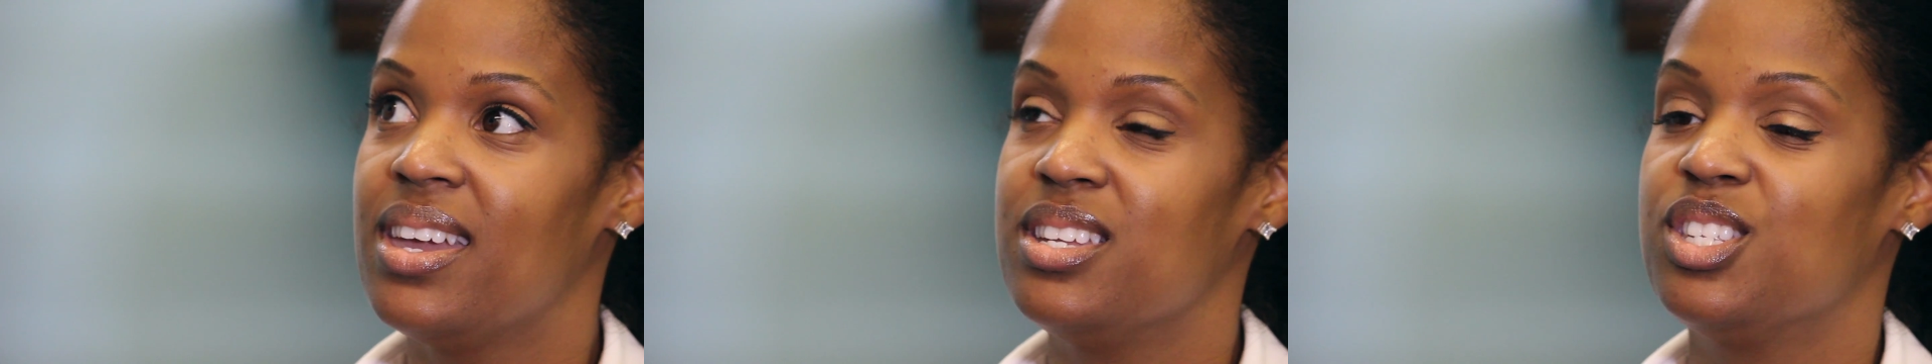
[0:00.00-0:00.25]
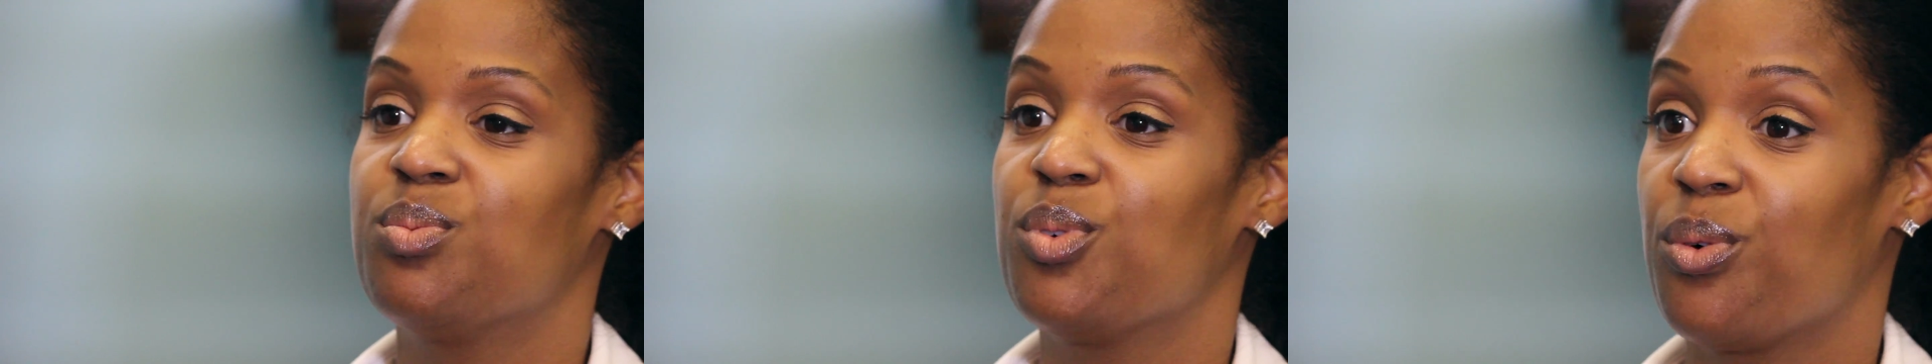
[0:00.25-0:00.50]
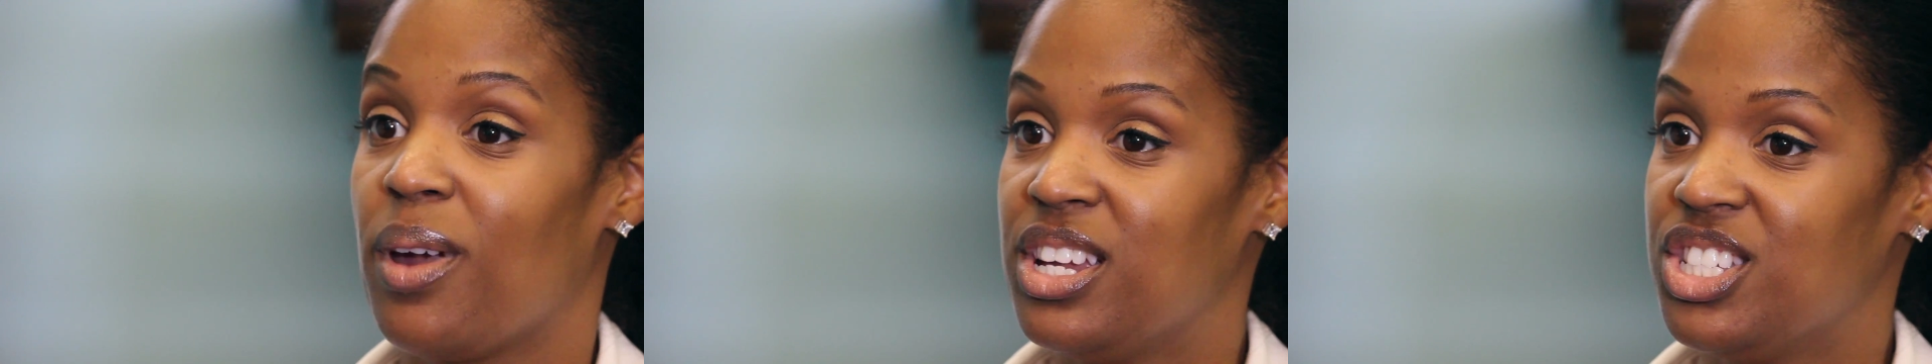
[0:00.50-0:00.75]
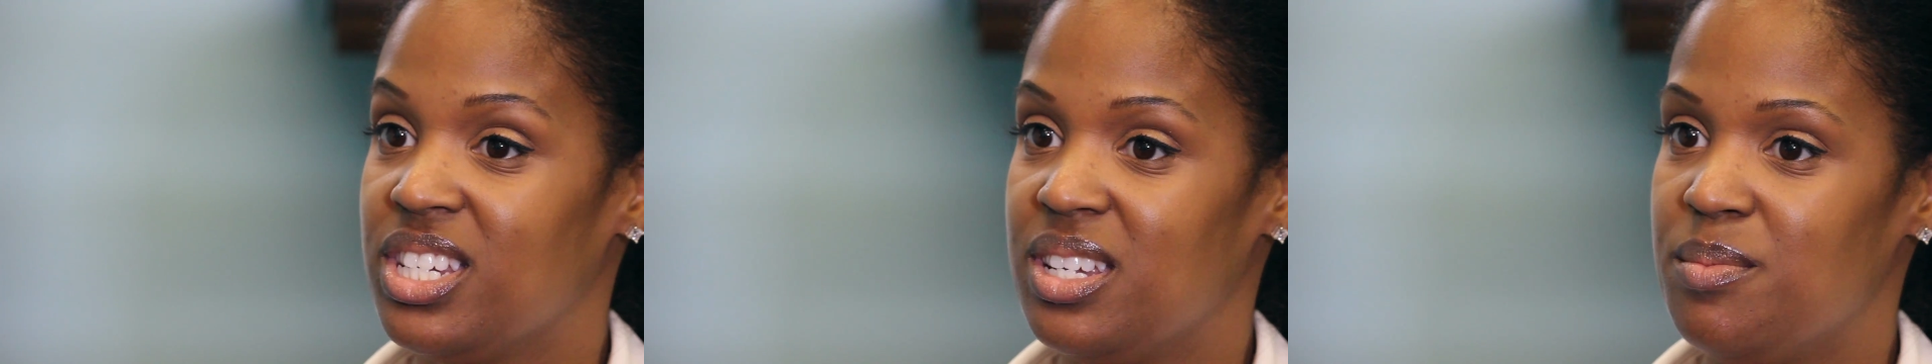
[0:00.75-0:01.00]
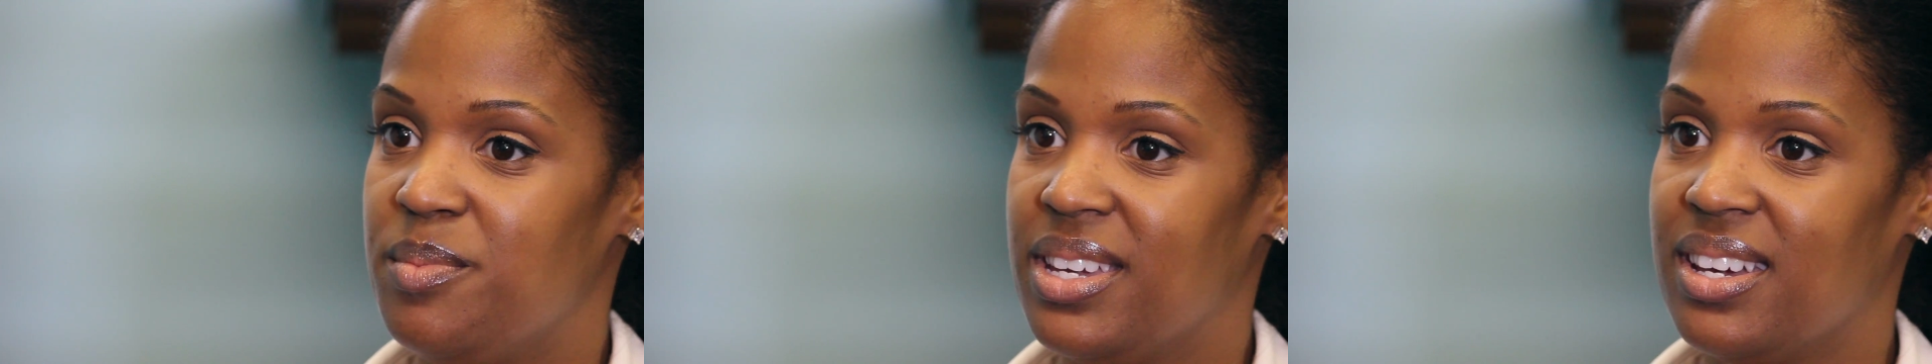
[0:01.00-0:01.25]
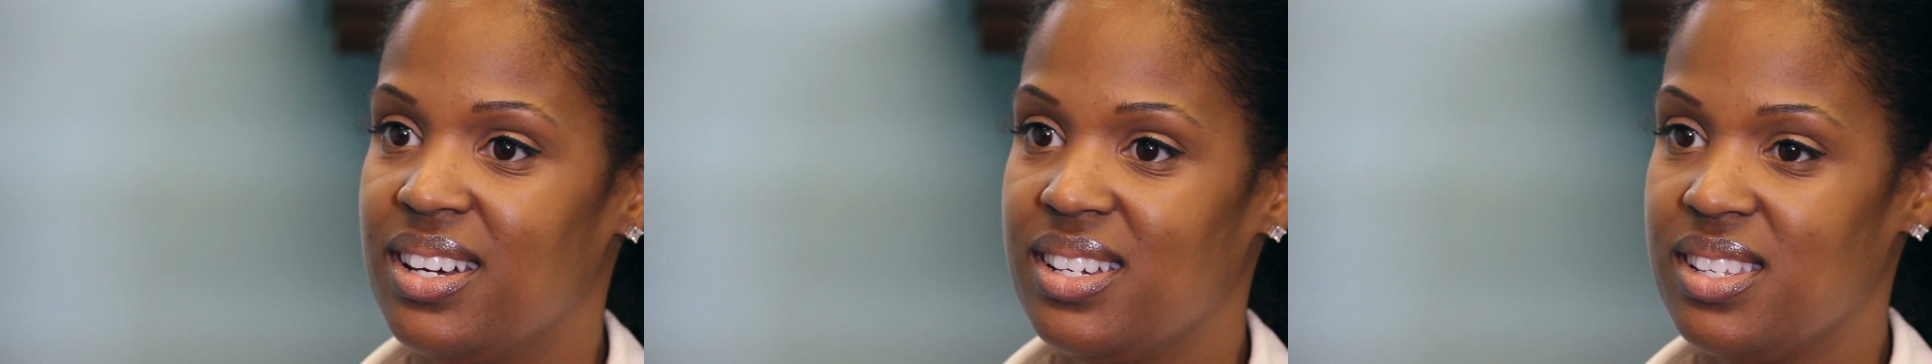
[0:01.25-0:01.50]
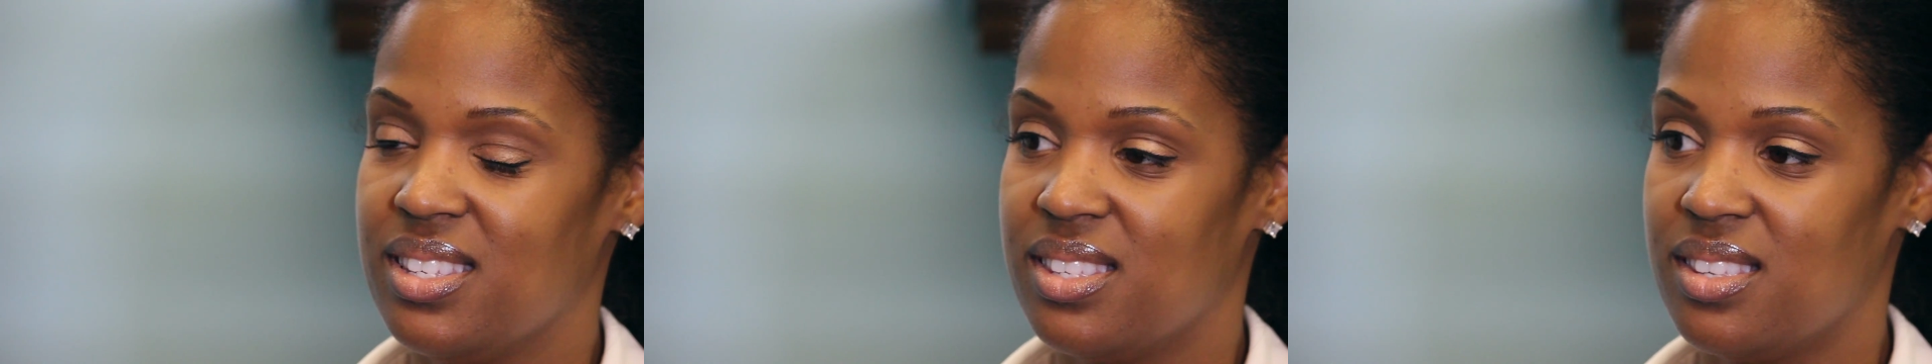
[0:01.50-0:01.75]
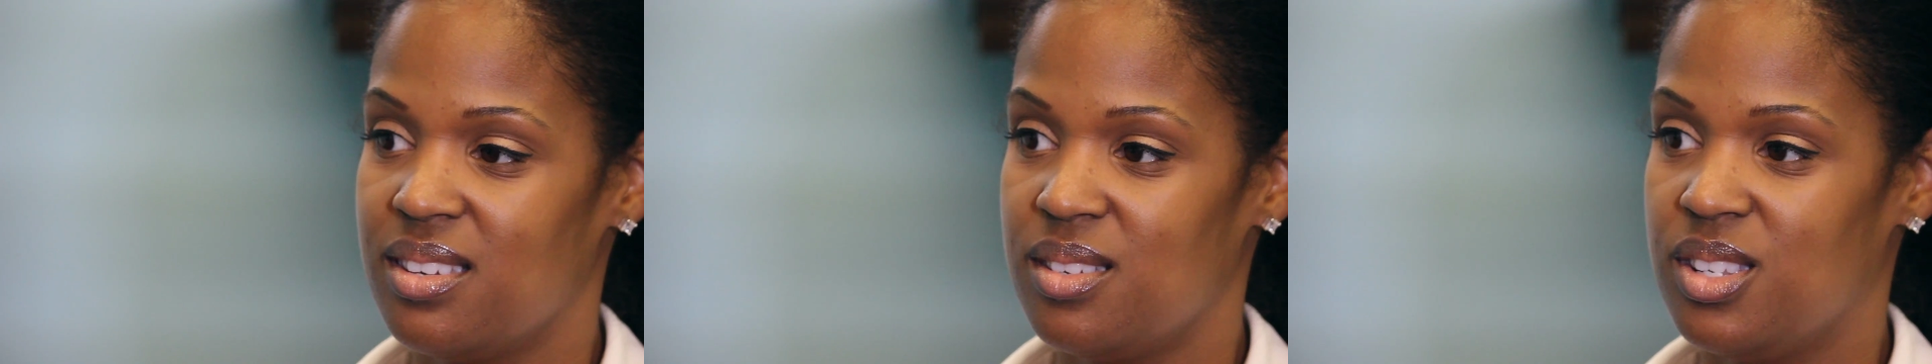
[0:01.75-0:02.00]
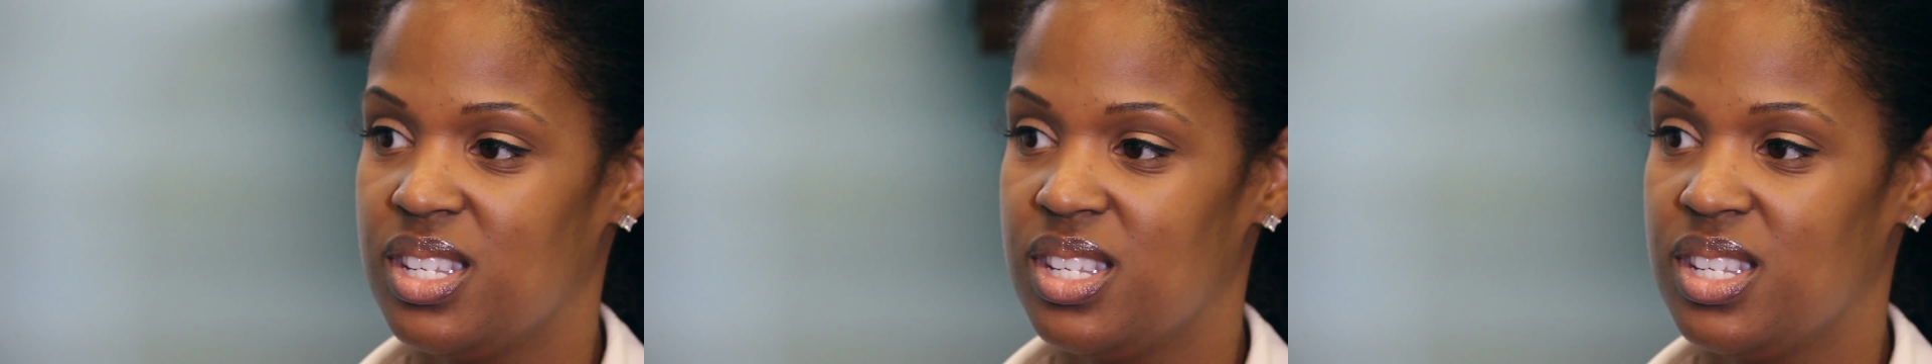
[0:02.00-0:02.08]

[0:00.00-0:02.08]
inspiration because